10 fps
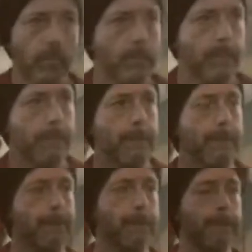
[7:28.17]
"Oh, that
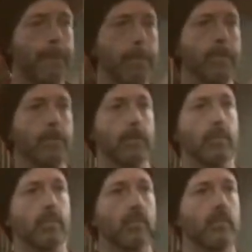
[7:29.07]
can be knocked off
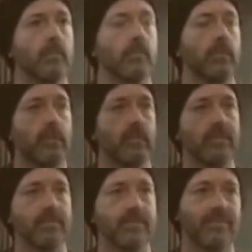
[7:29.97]
in." Any
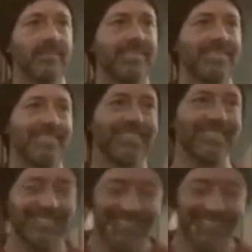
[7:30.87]
time, and my kid could